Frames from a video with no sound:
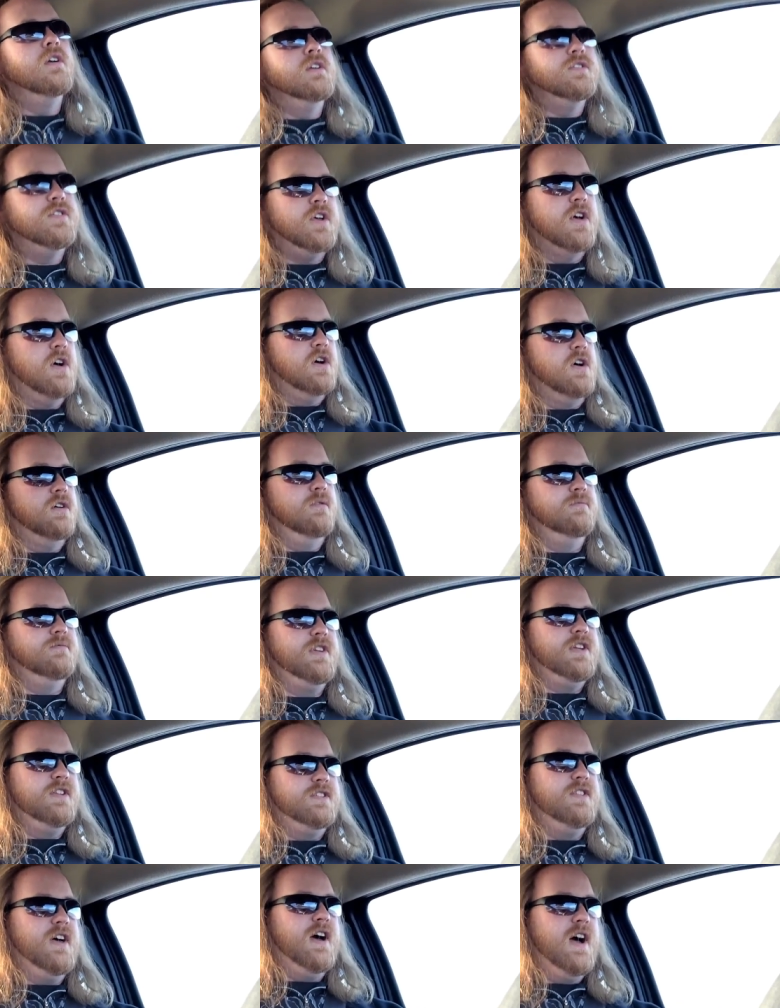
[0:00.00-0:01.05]
So
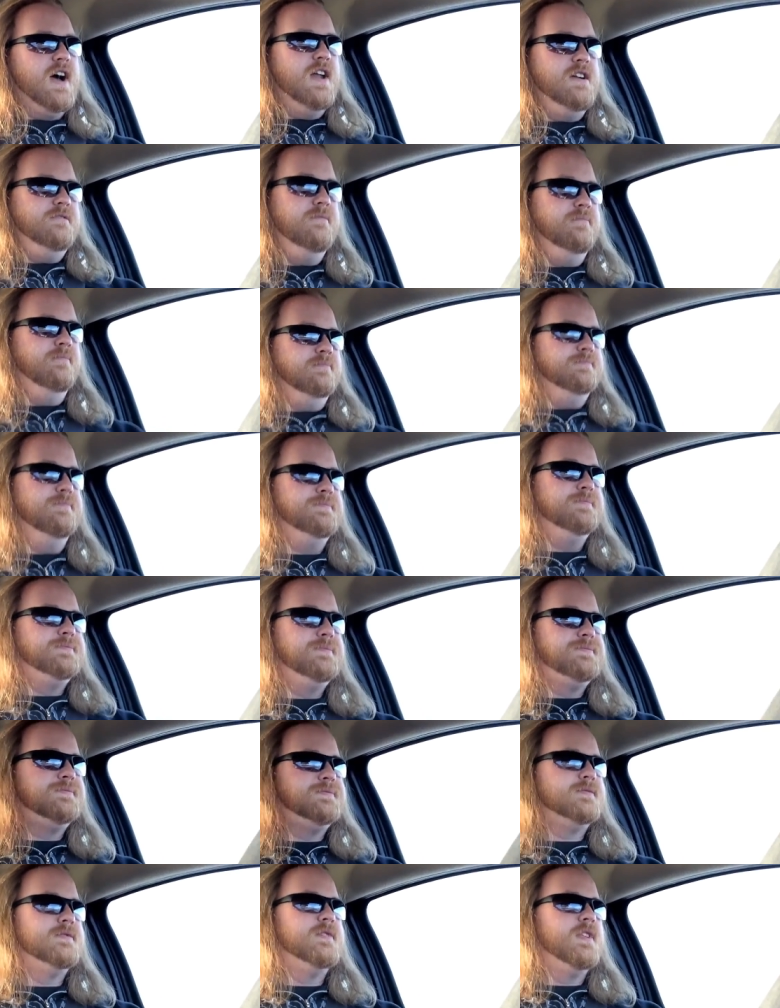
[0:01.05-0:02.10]
did that,
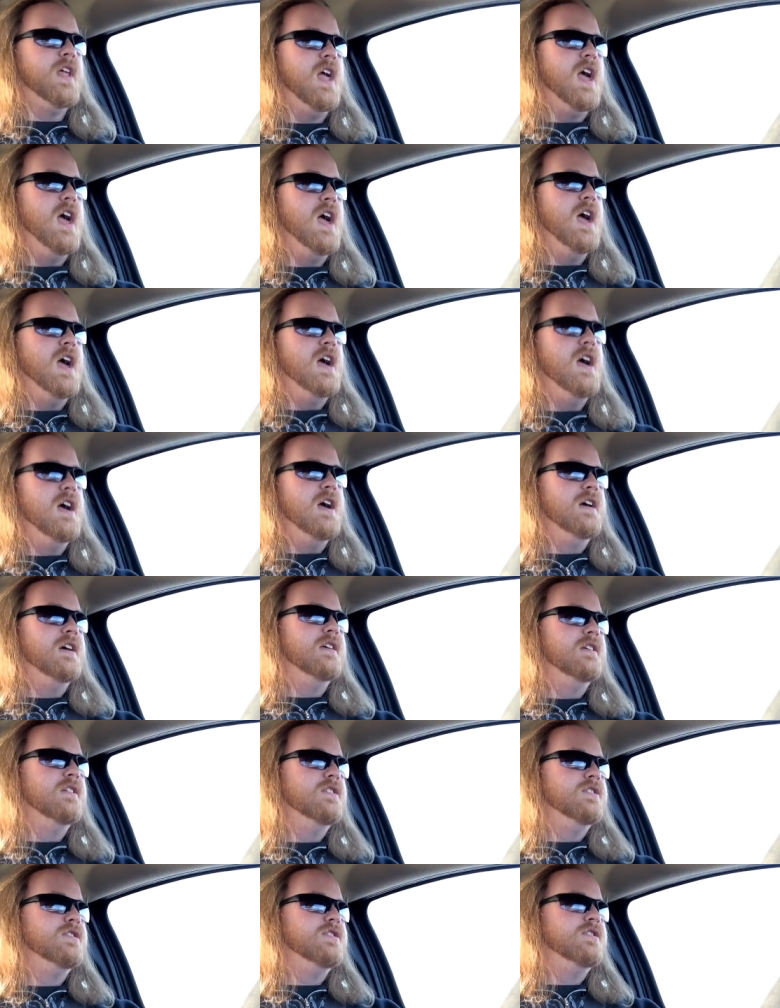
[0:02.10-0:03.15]

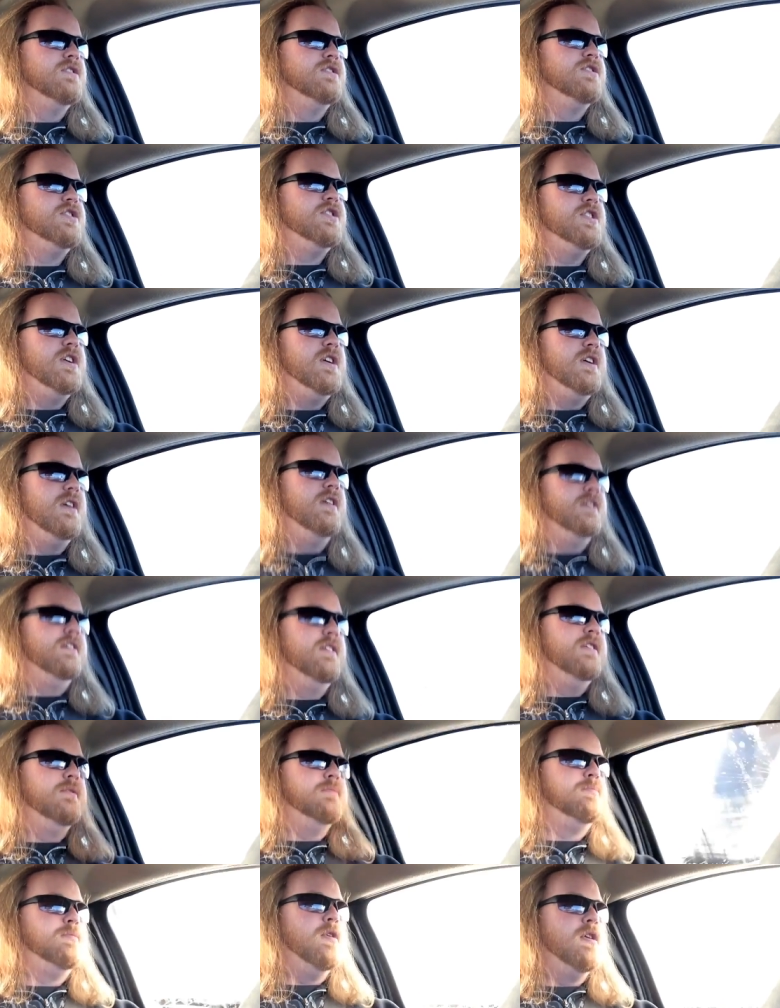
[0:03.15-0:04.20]
and she
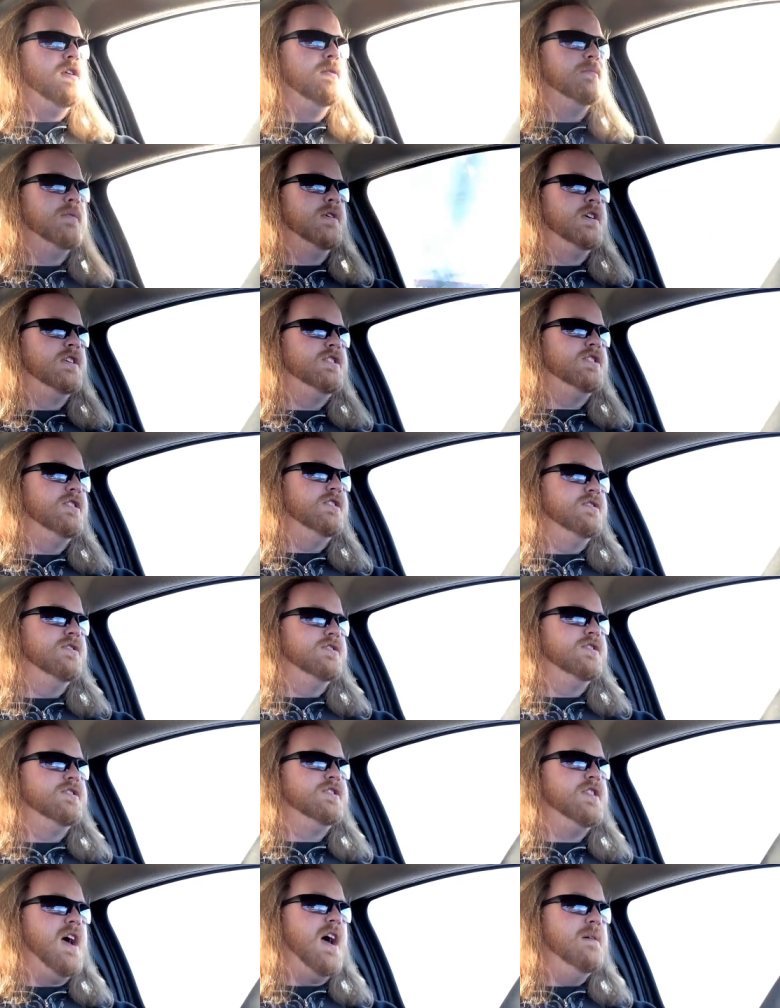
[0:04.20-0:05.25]
pretty much
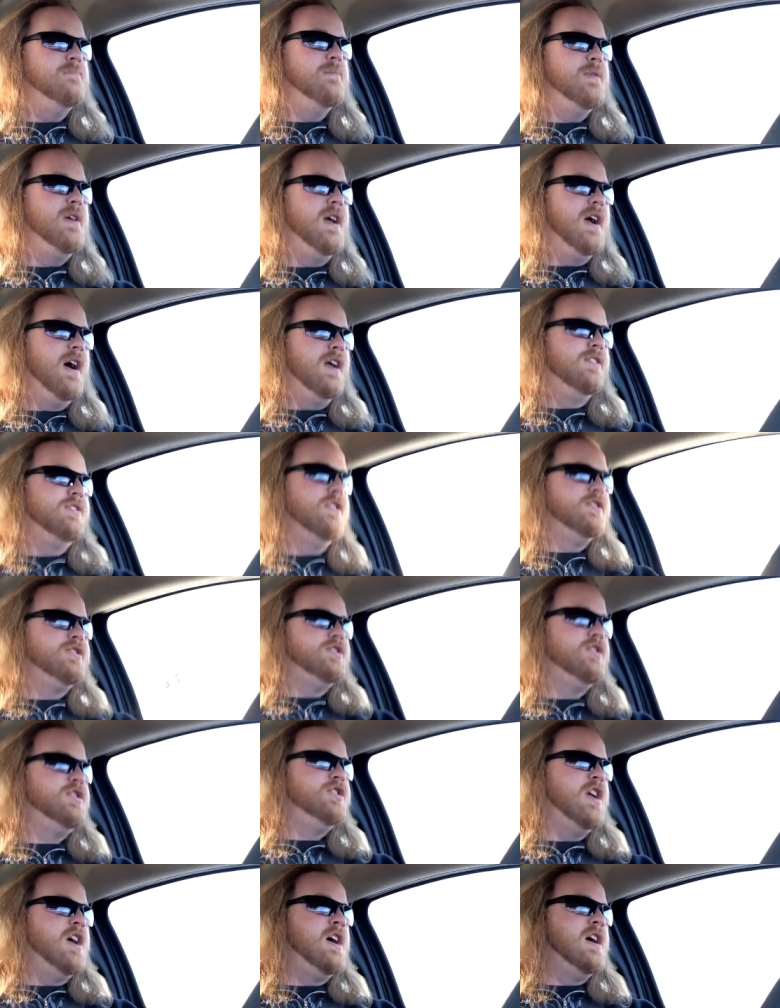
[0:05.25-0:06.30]
sat me at this
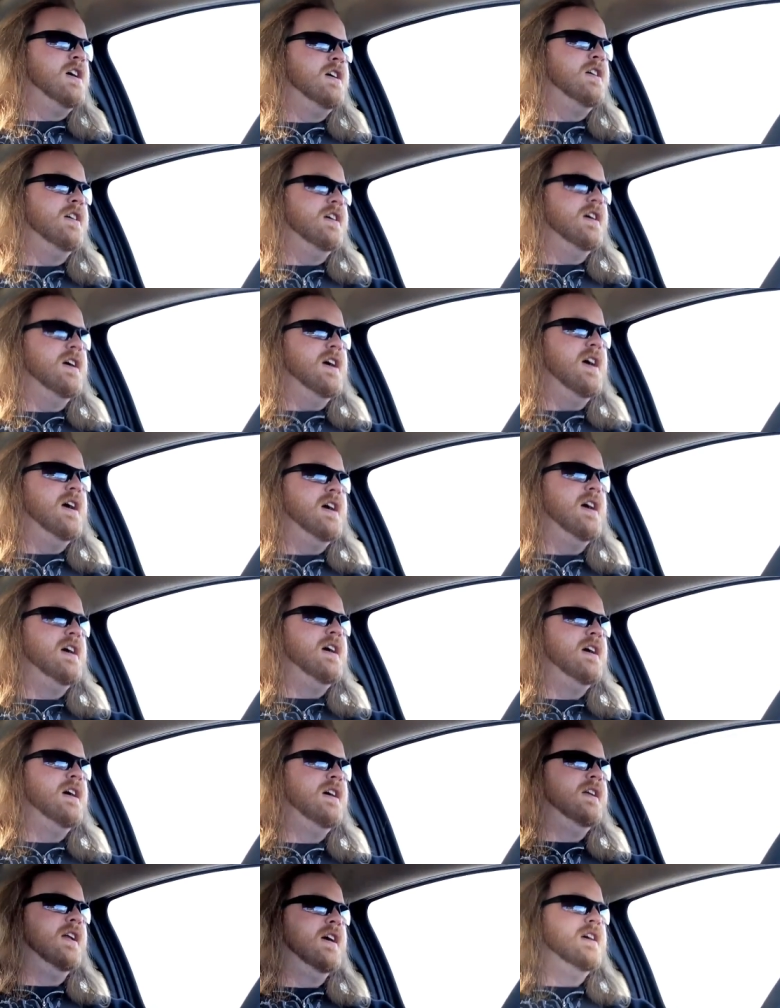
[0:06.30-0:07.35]
chair
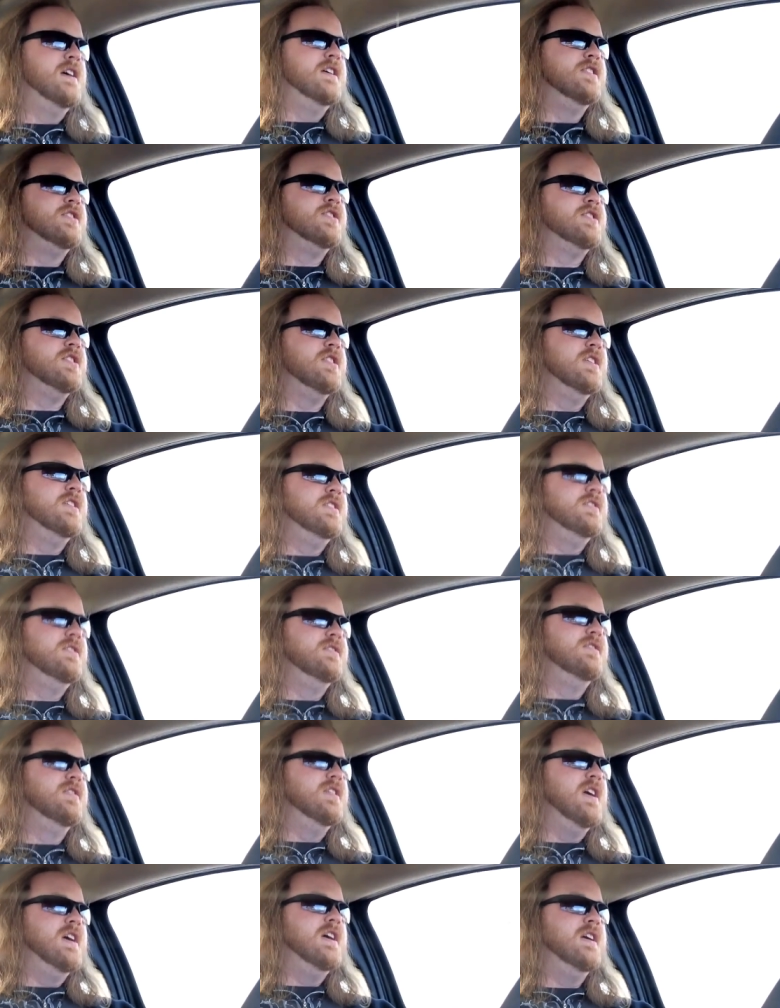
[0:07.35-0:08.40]
and I said,
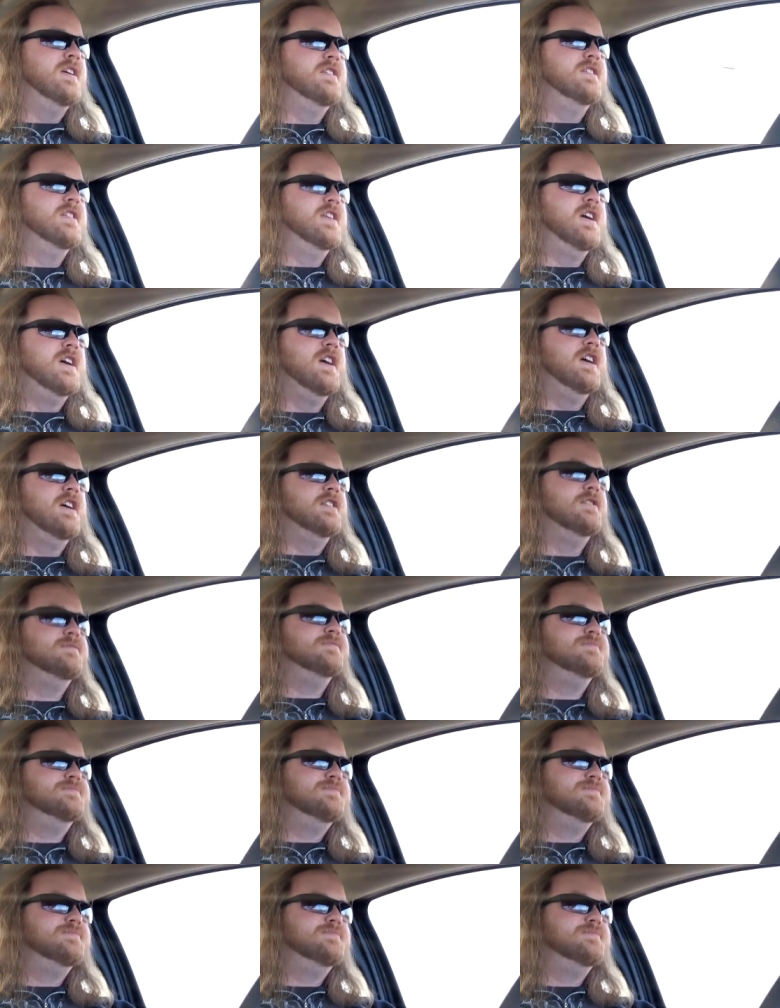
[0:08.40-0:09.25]
and uh,